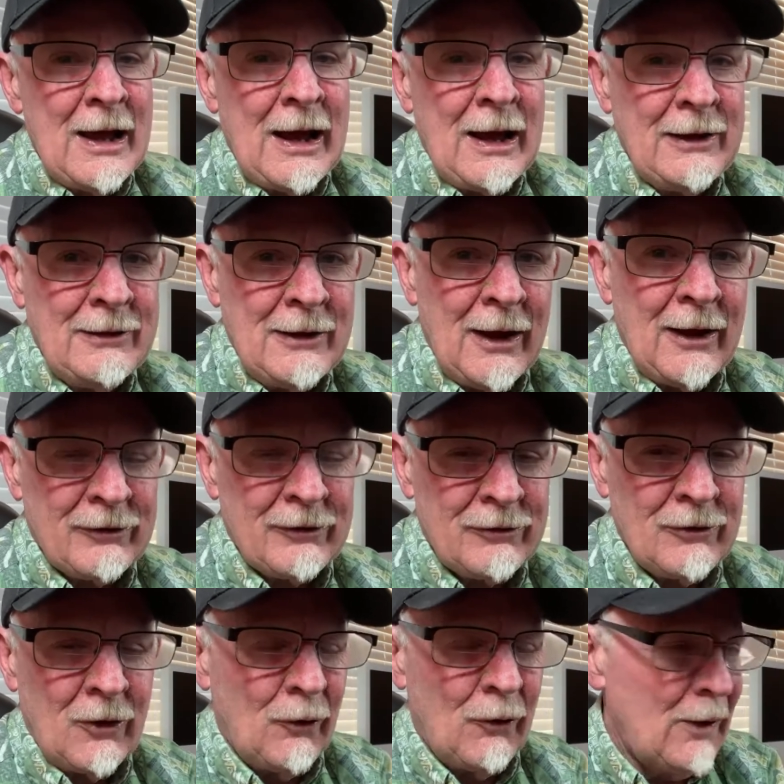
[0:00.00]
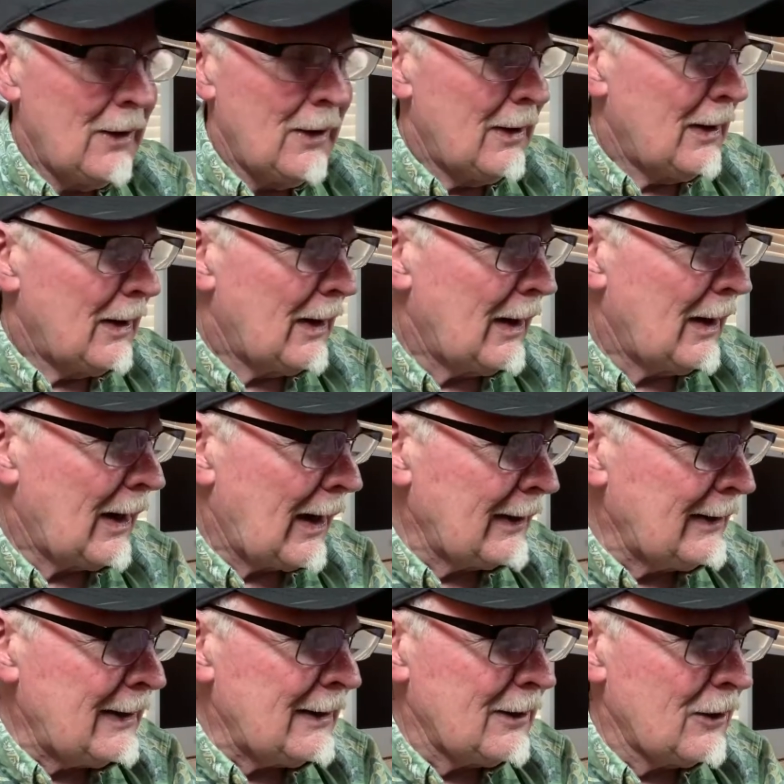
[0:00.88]
And yeah, so I
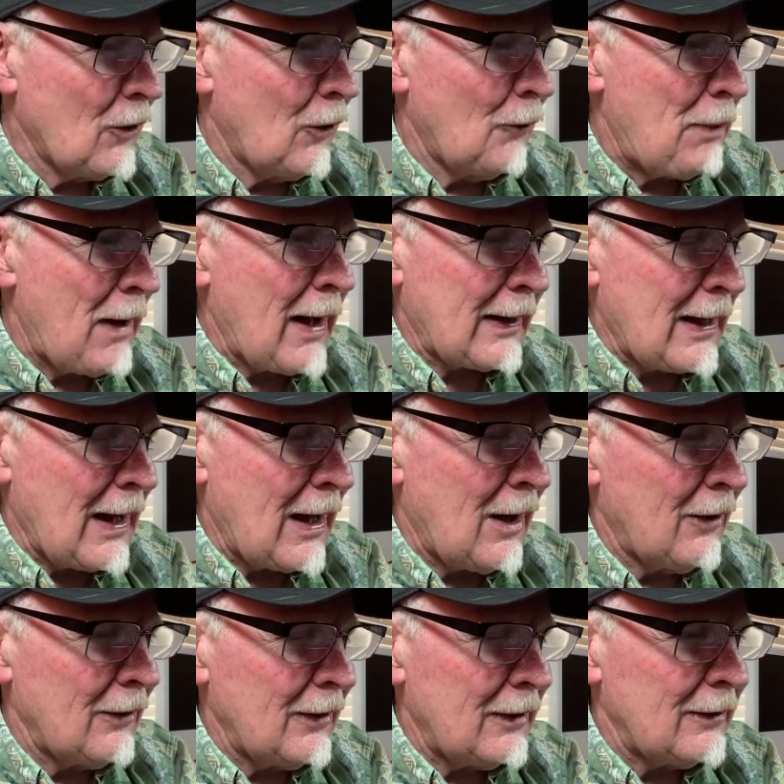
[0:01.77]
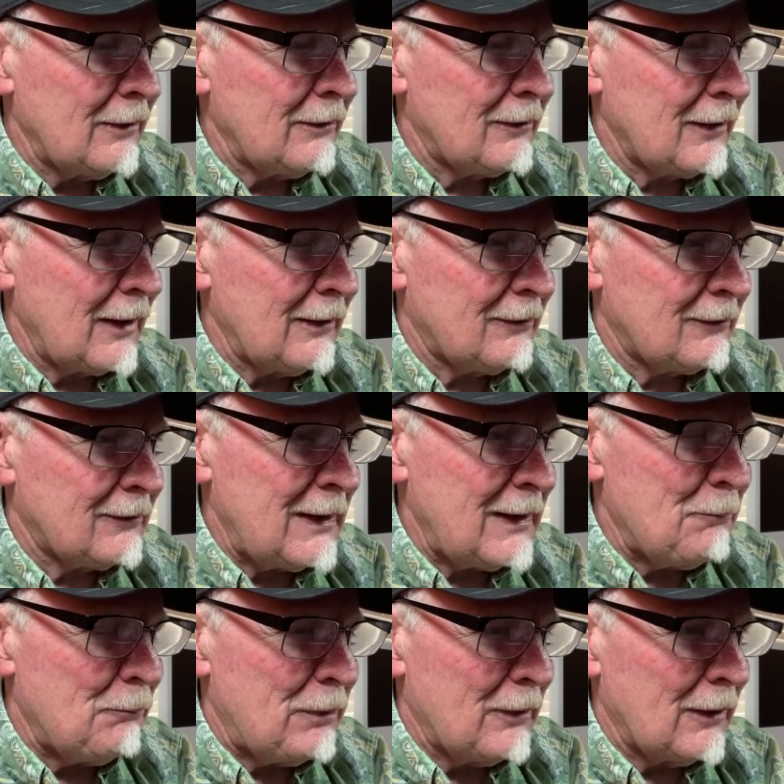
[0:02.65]
need to go back out and
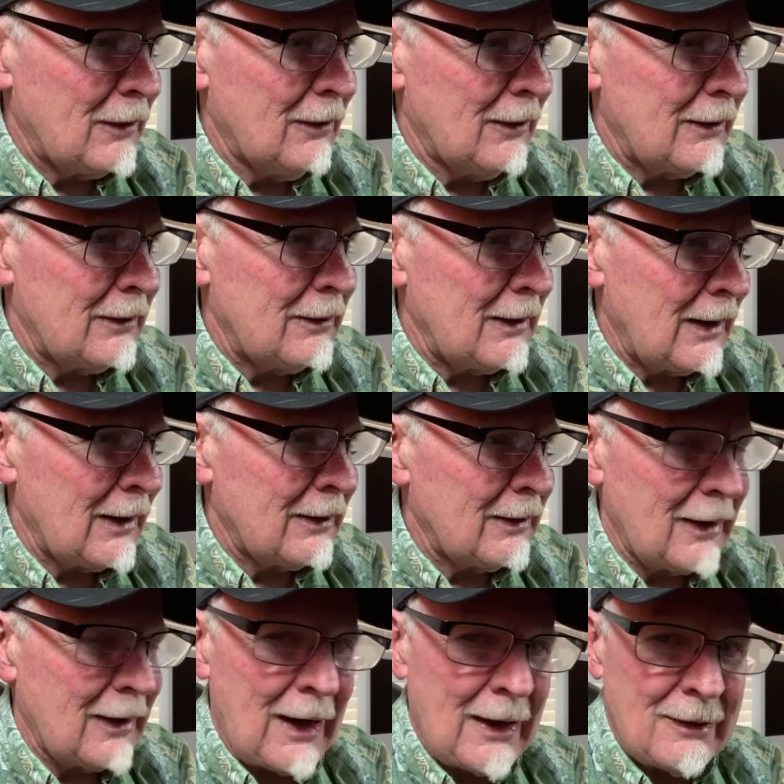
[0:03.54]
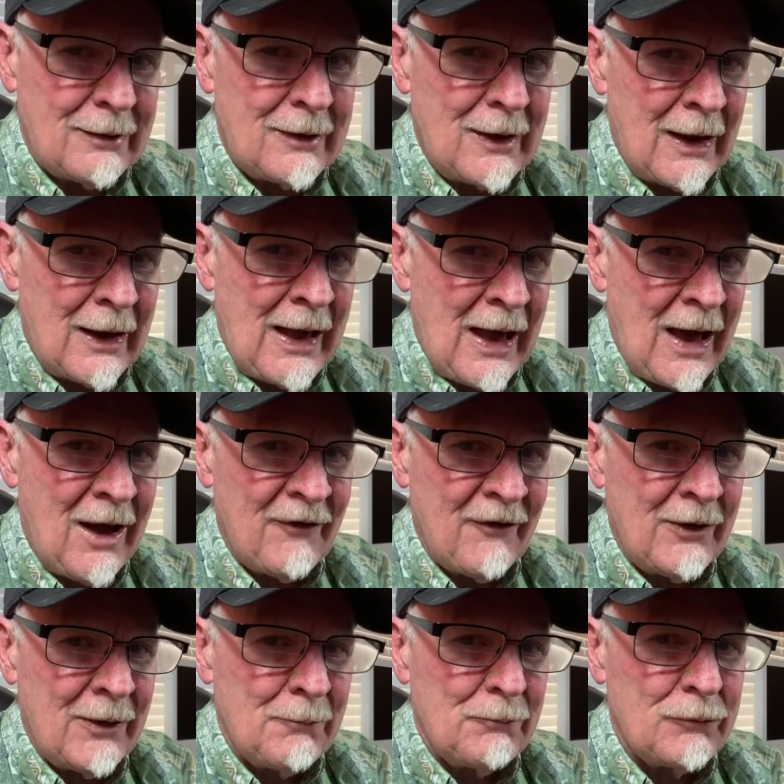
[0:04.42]
see Bill and have
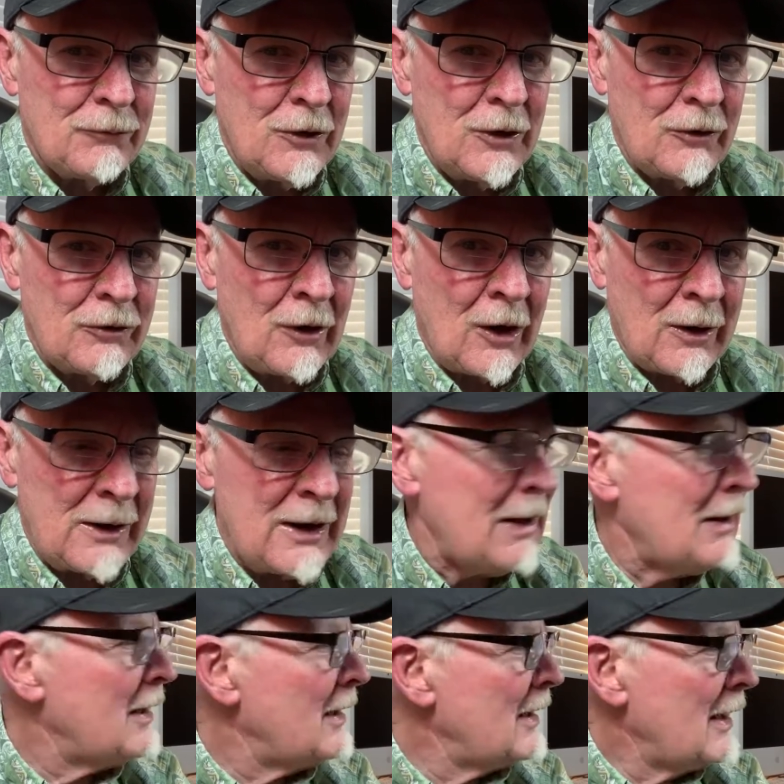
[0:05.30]
him, you know, talk. He